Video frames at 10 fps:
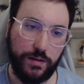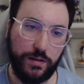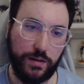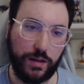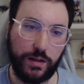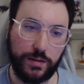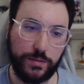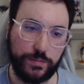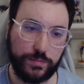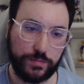Uh,
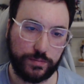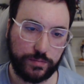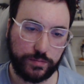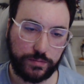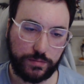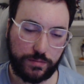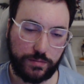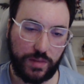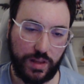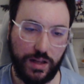
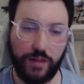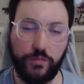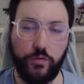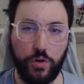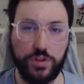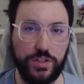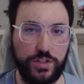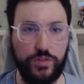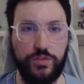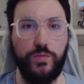like forces
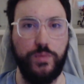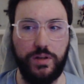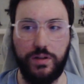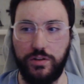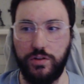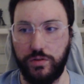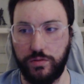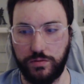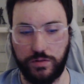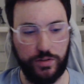you to be, you
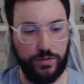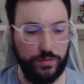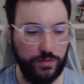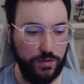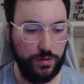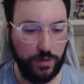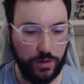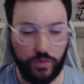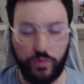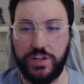know, to
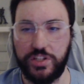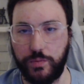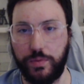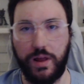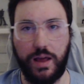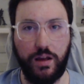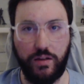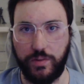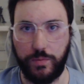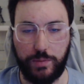resupply
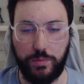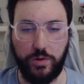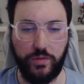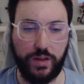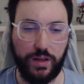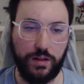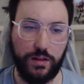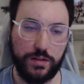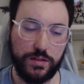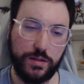off the people you've killed.